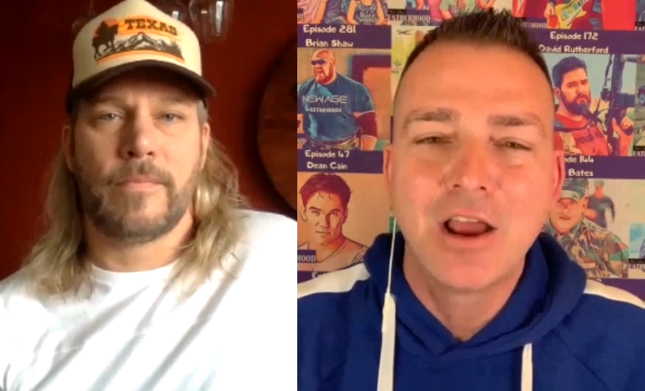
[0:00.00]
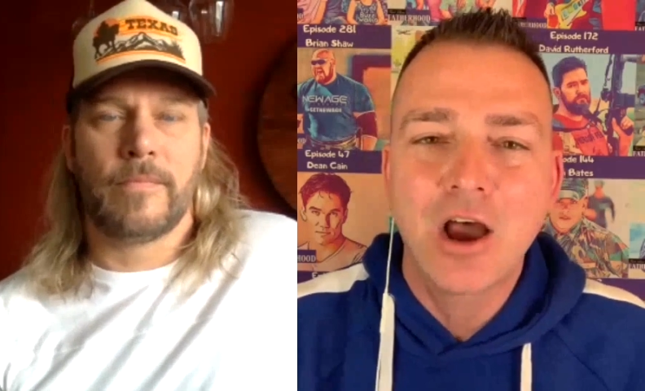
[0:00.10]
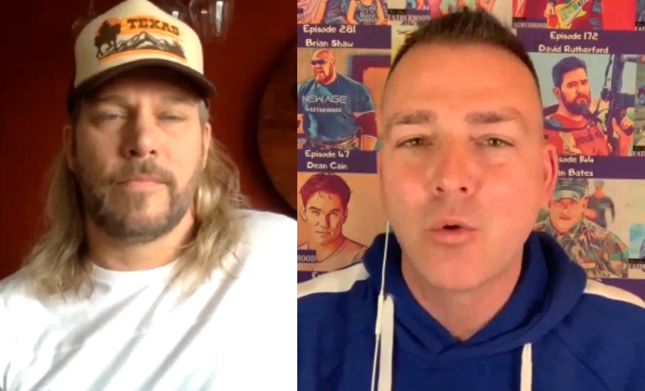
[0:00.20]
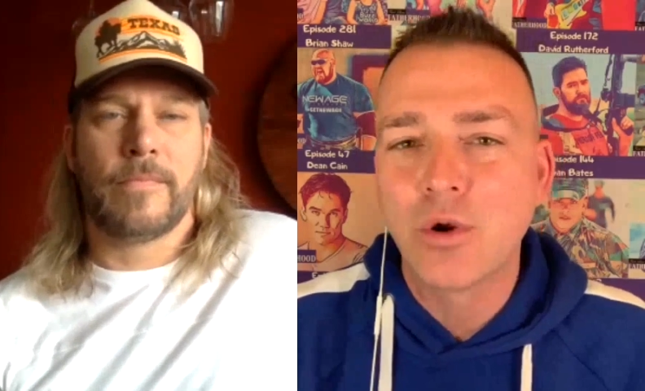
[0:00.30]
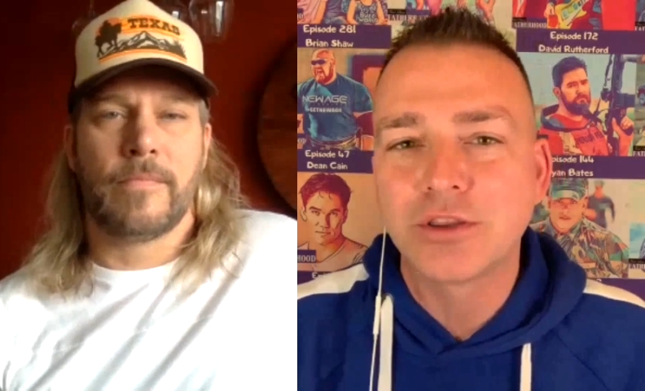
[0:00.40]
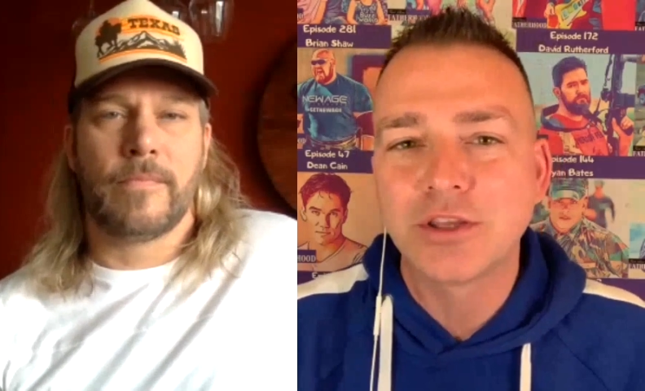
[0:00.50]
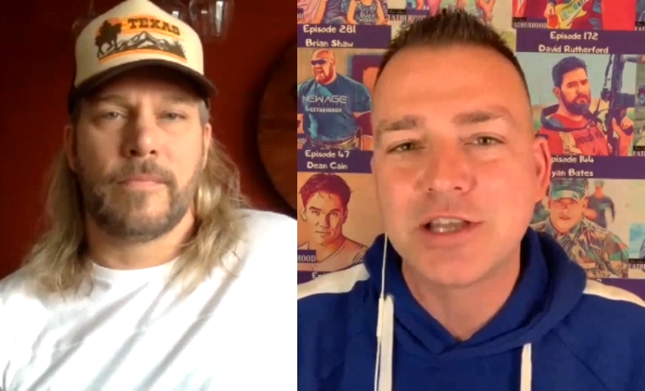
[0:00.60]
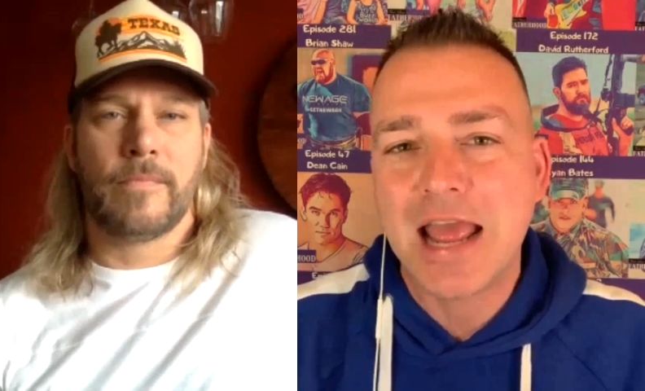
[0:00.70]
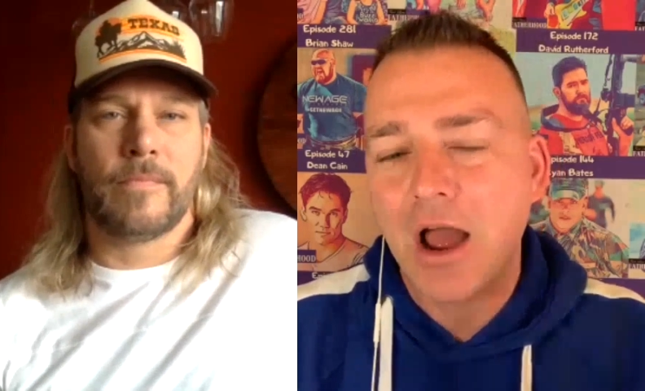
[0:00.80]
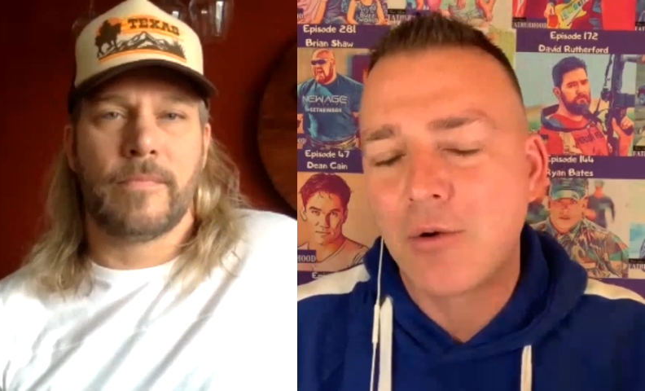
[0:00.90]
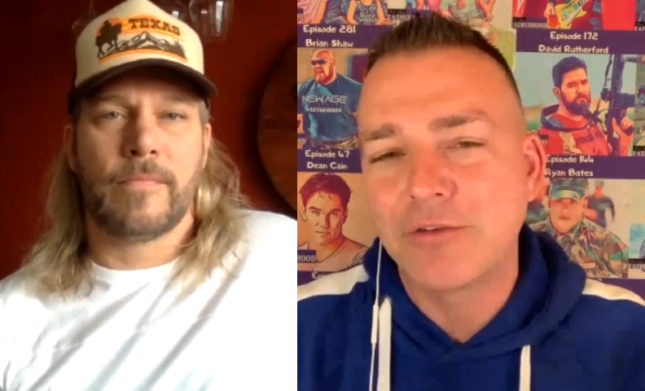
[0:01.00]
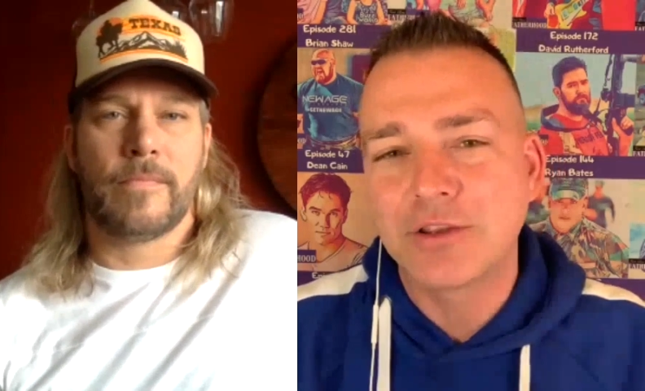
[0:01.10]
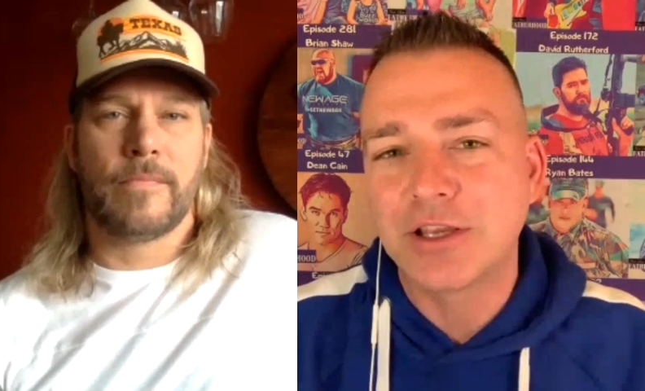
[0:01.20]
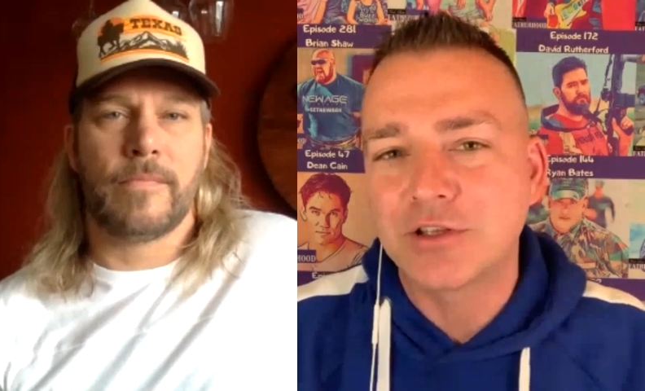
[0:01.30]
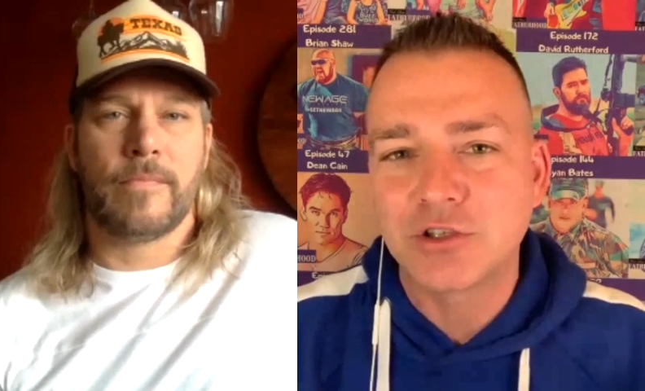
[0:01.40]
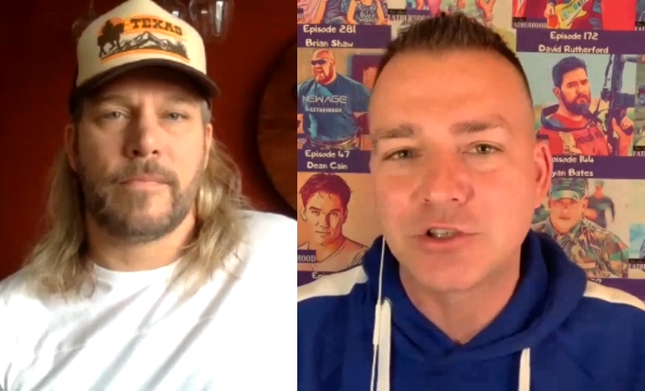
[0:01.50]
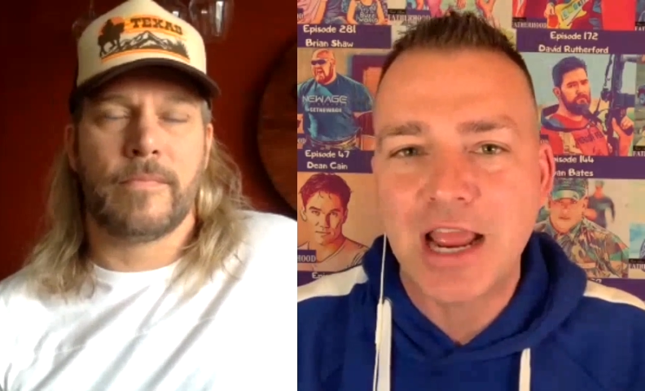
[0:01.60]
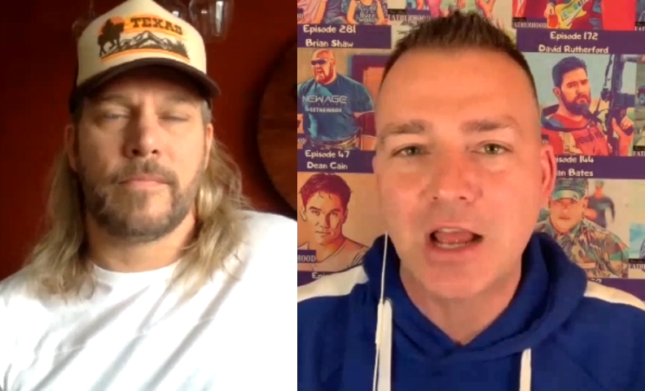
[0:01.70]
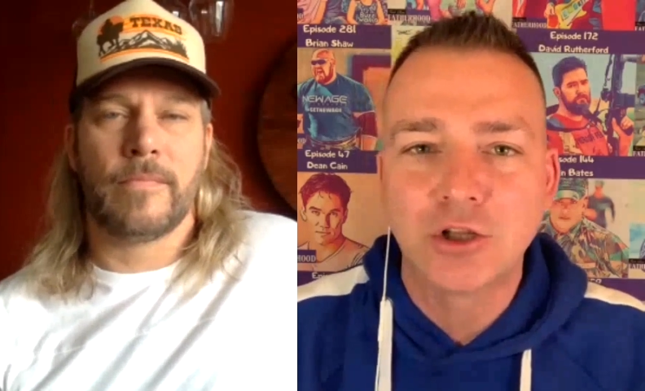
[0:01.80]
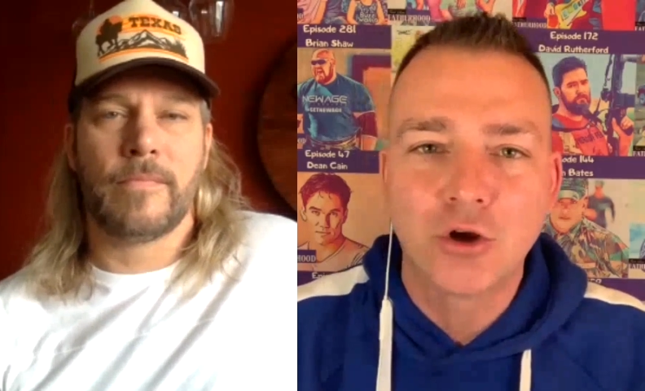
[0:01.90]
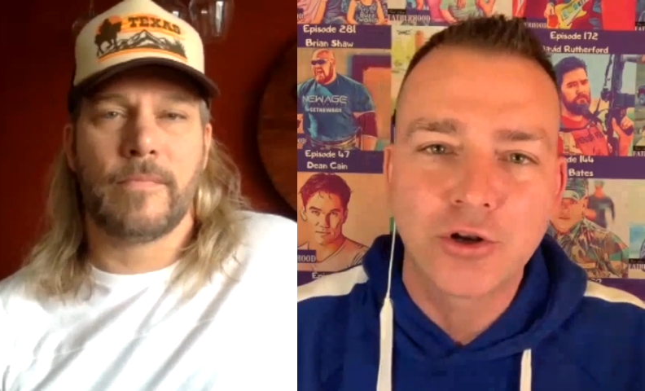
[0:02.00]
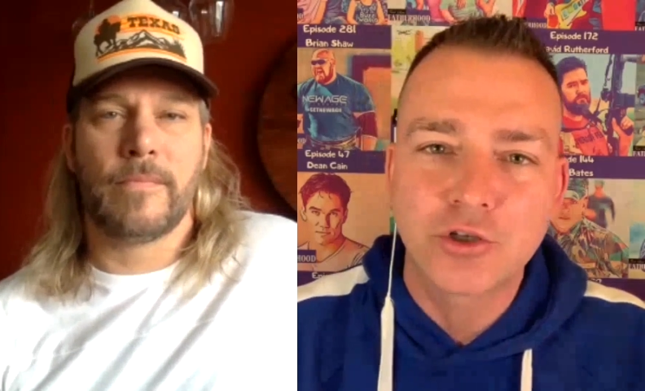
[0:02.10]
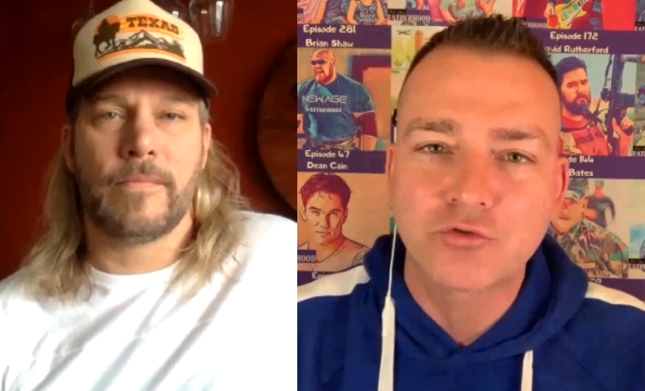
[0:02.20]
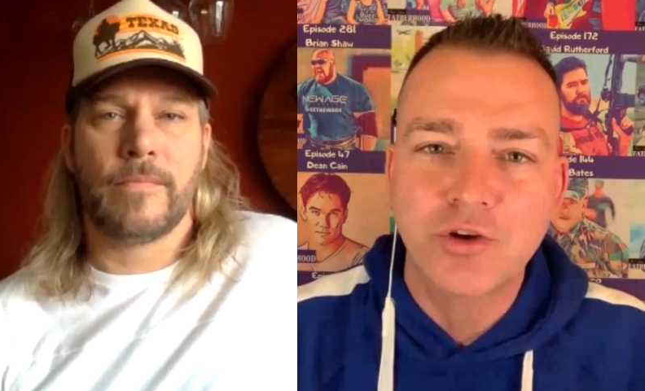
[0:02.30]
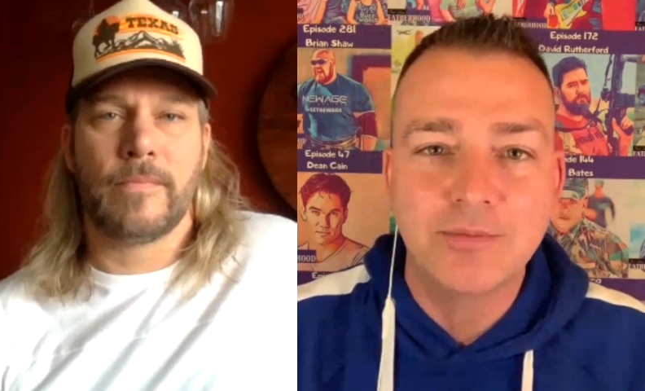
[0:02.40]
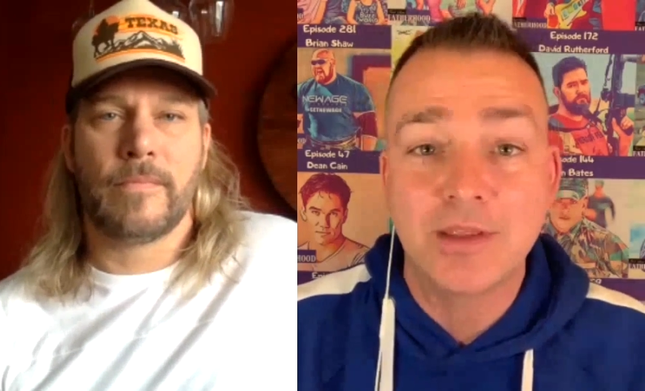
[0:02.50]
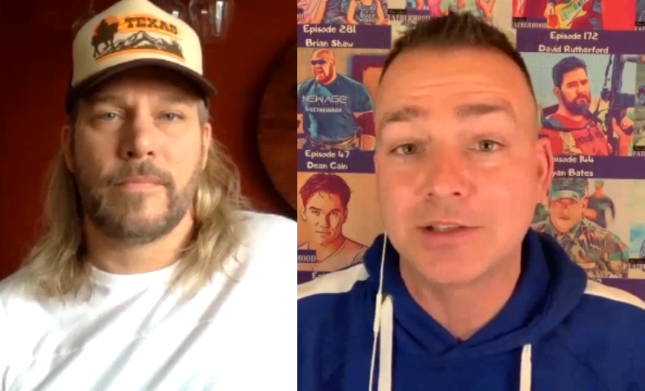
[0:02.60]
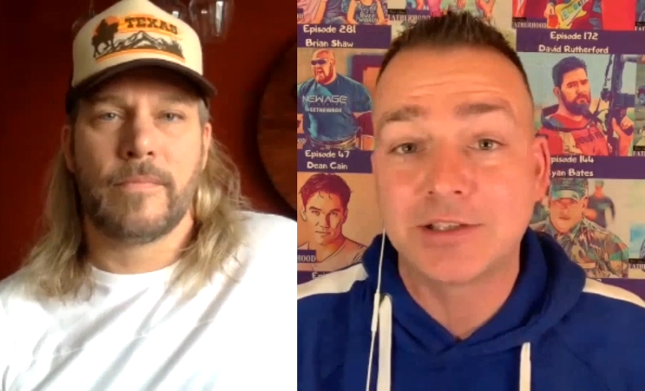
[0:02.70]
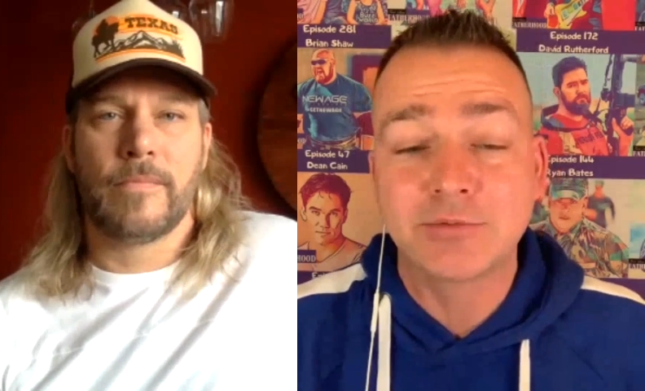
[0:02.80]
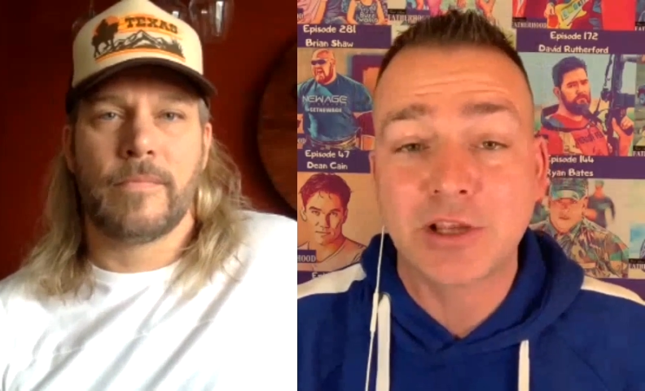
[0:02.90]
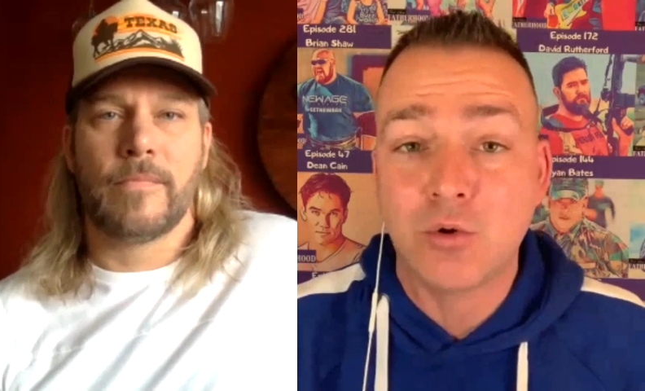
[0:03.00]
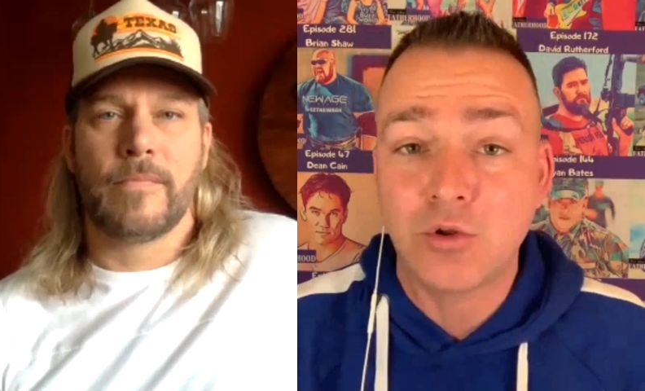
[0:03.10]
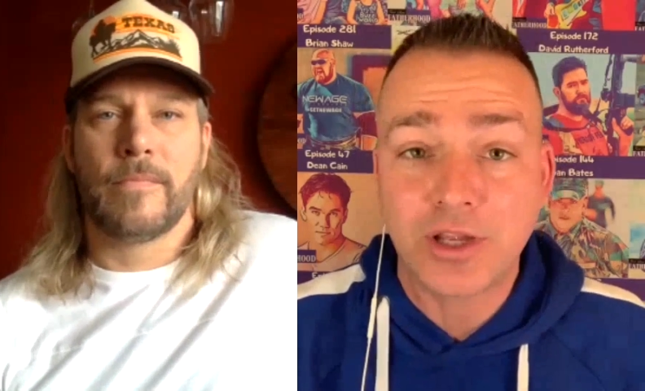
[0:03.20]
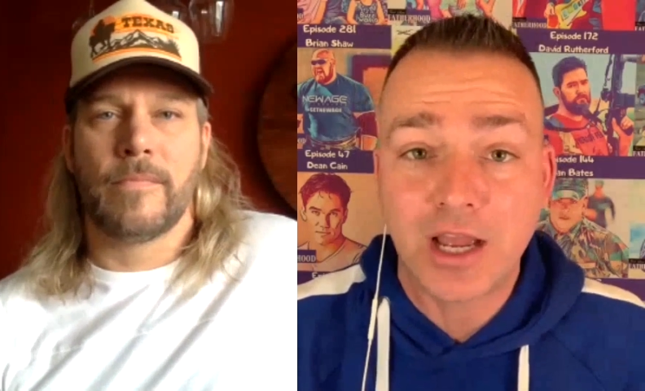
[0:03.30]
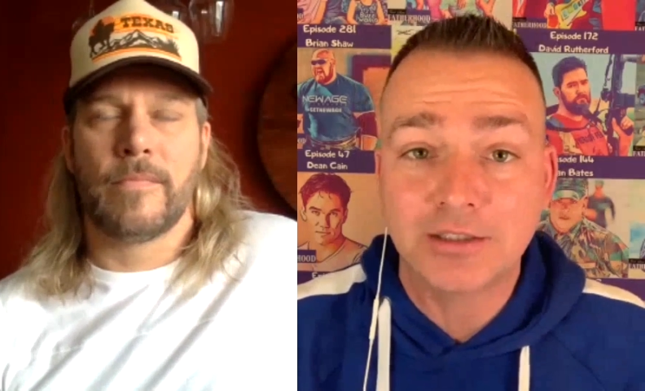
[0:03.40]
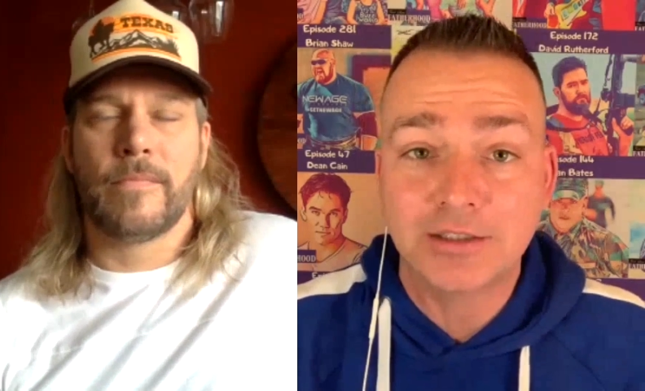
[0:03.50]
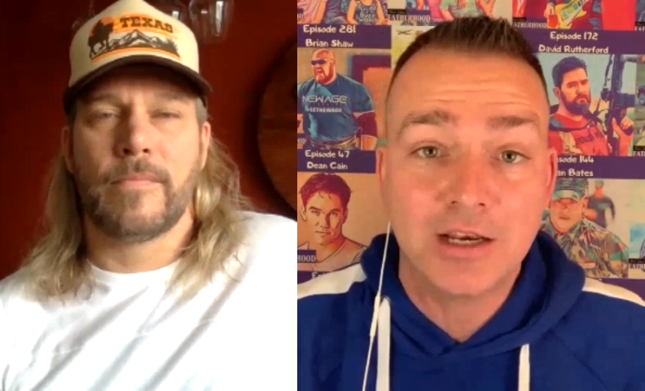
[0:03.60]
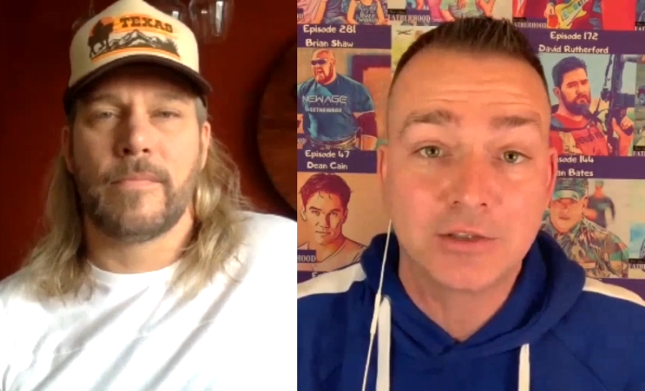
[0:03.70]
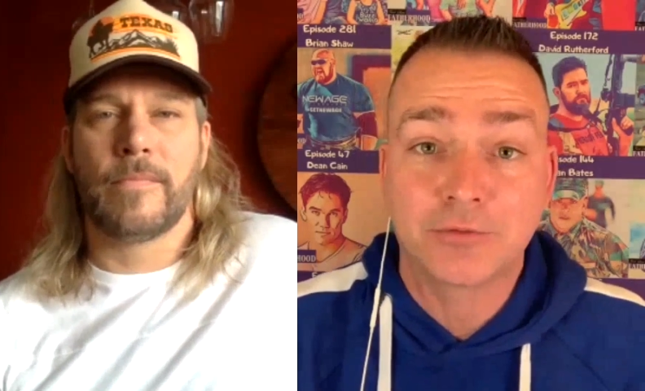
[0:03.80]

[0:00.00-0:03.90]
Speaker 1: uh, with this now. Everything is just downloaded, streamed, and it seems like all the content is